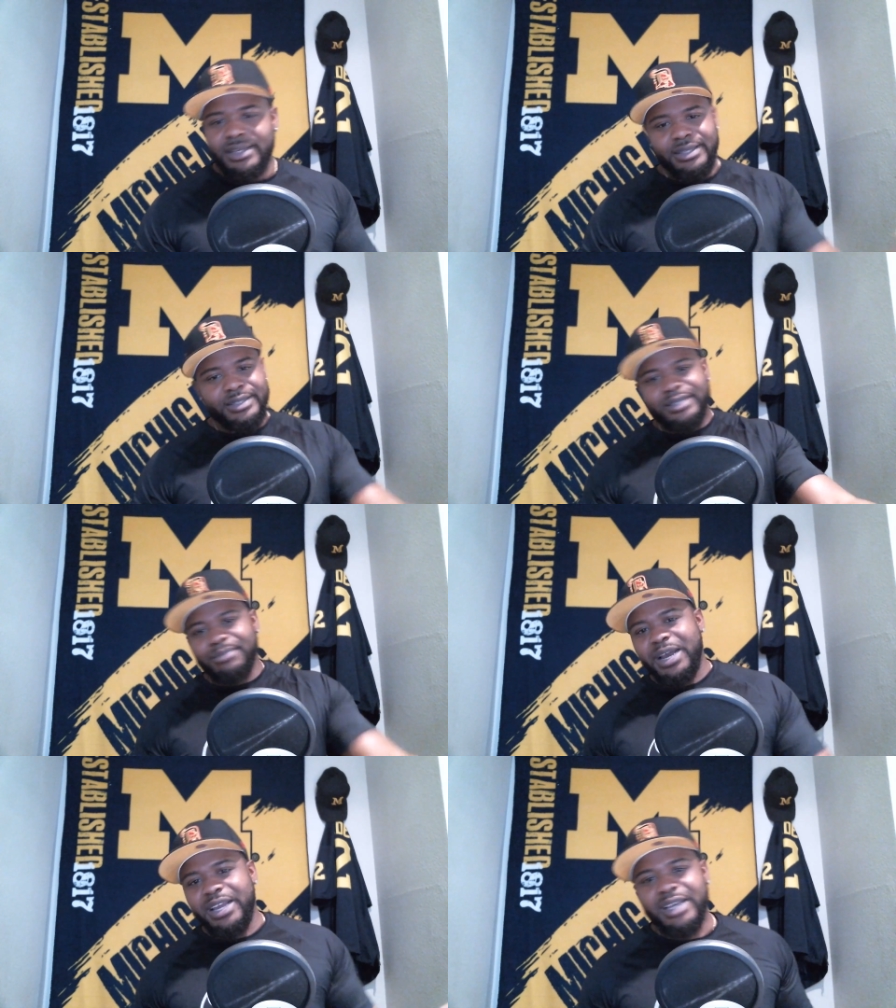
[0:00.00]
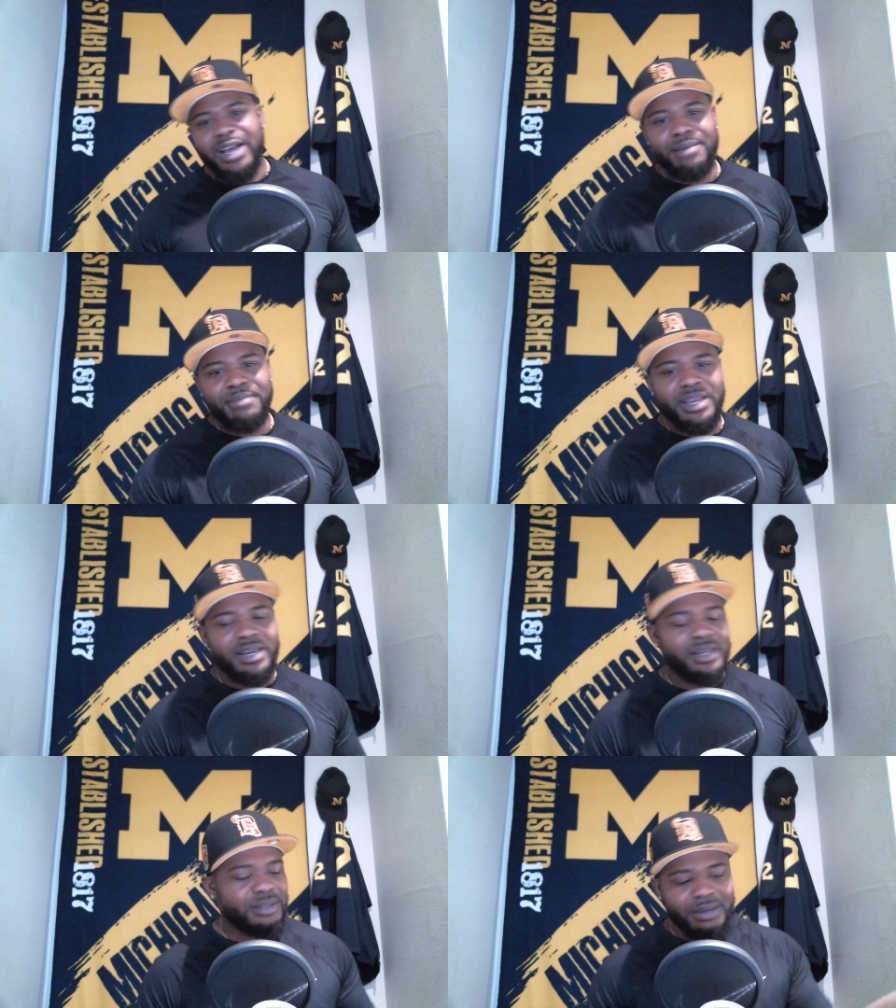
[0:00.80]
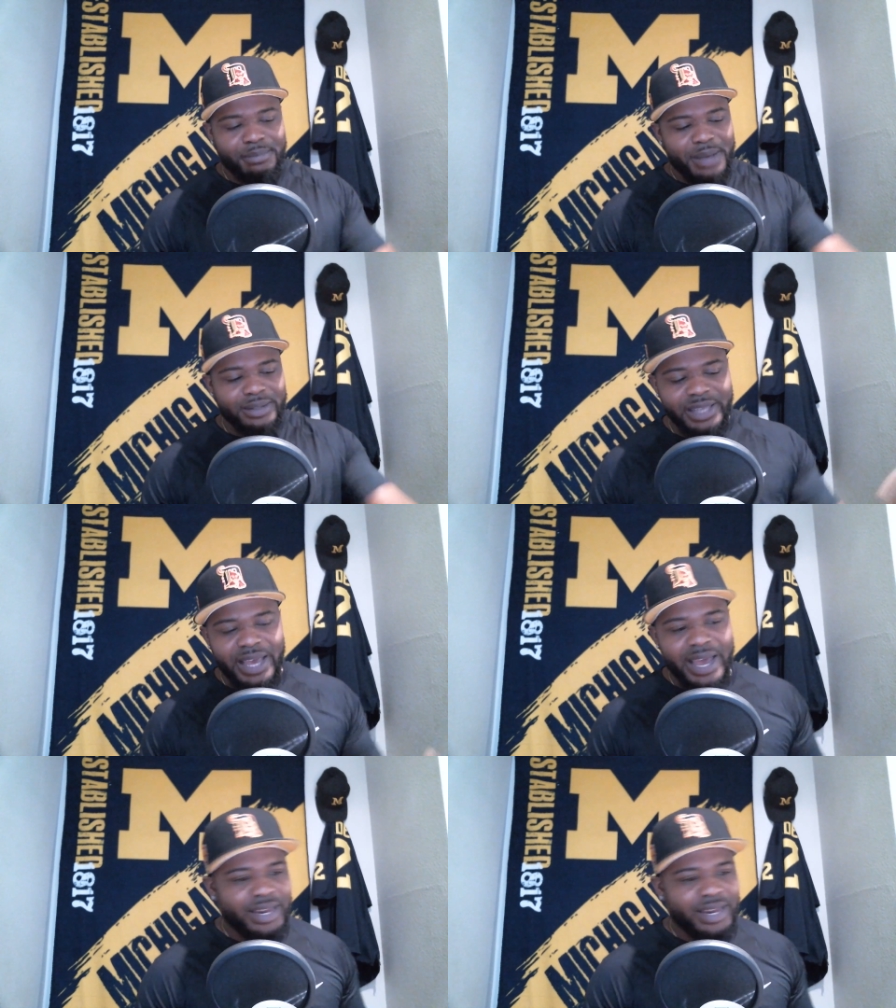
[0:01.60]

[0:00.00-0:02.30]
somebody commenting about that.